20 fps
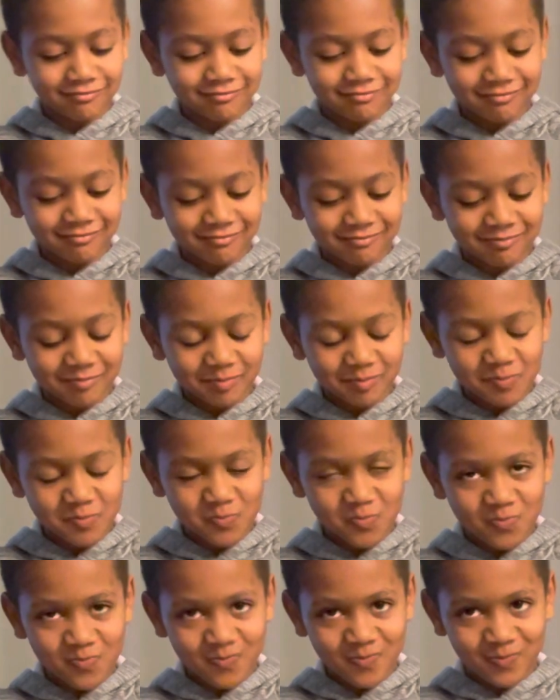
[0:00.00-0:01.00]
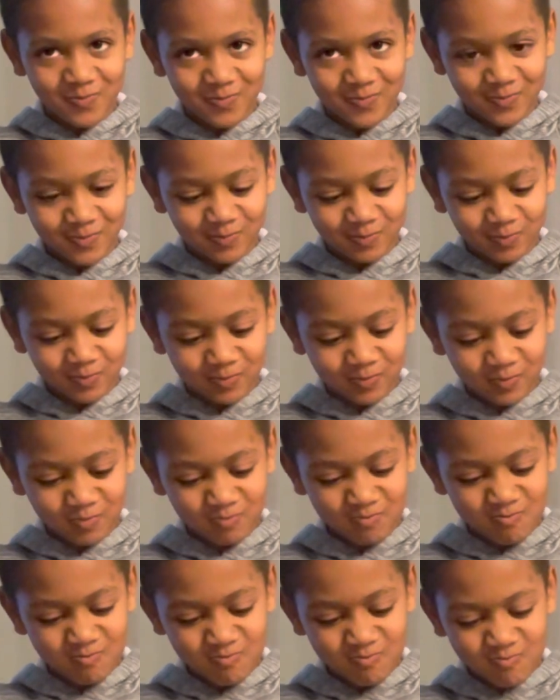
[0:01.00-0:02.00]

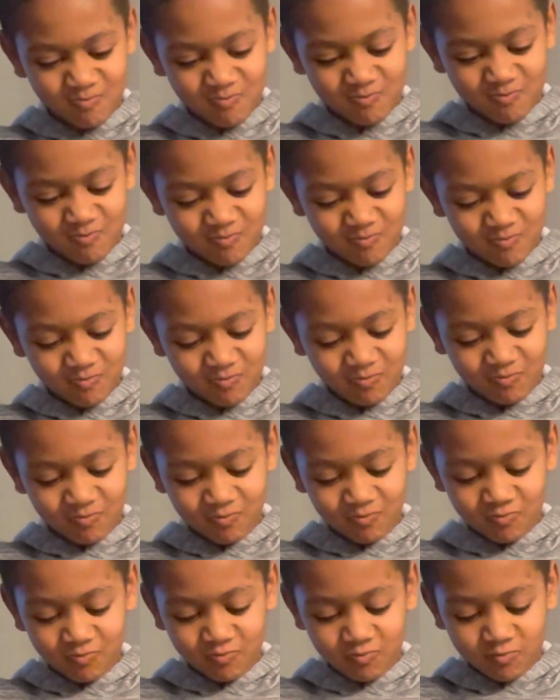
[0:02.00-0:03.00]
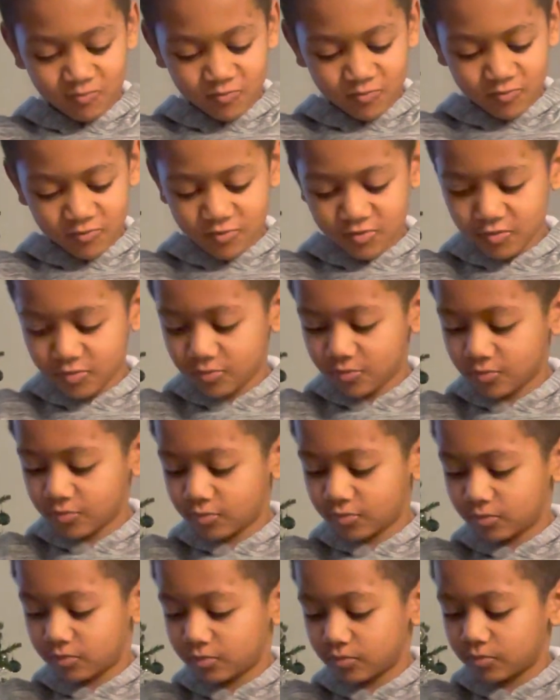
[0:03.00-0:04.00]

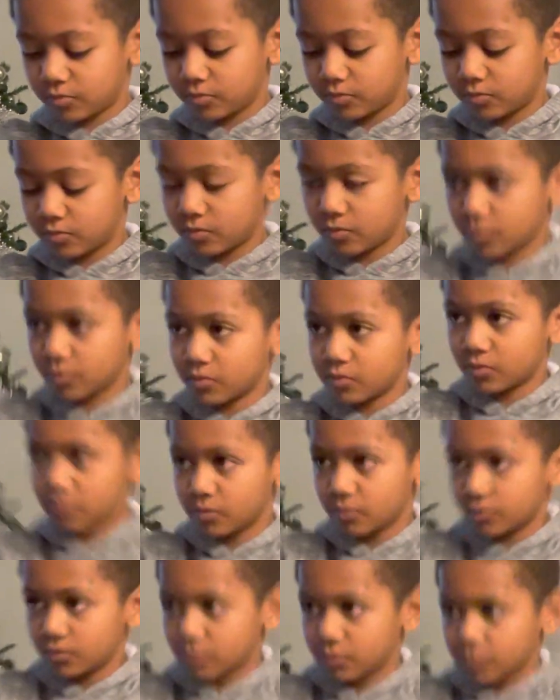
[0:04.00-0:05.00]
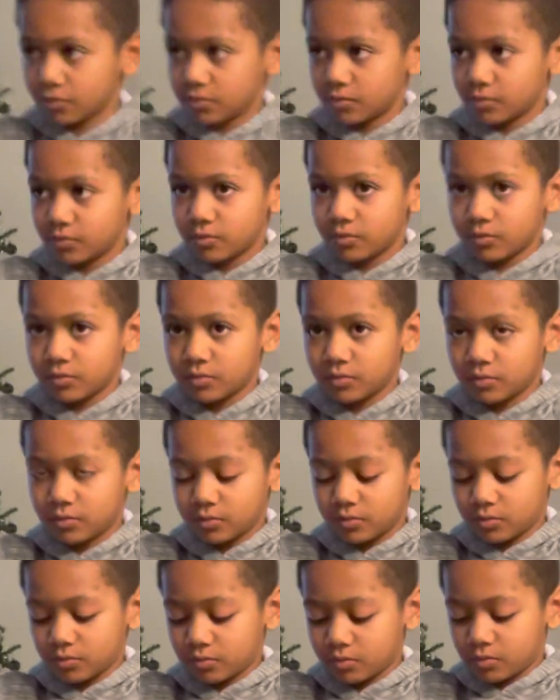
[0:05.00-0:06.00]

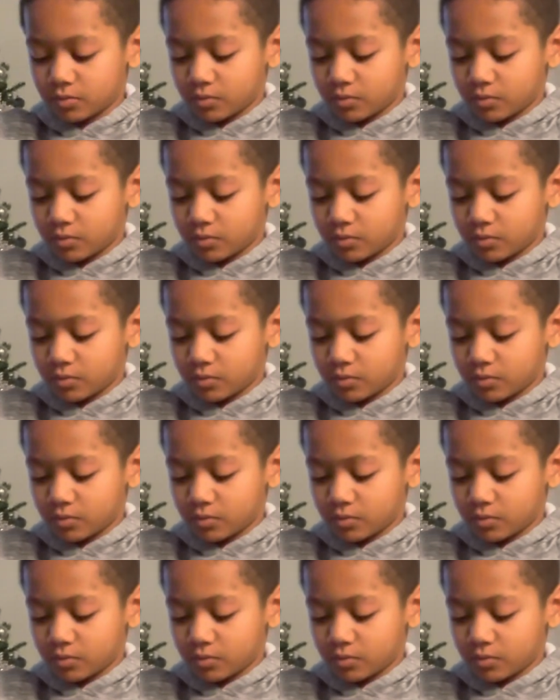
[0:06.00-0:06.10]
(no one is talking)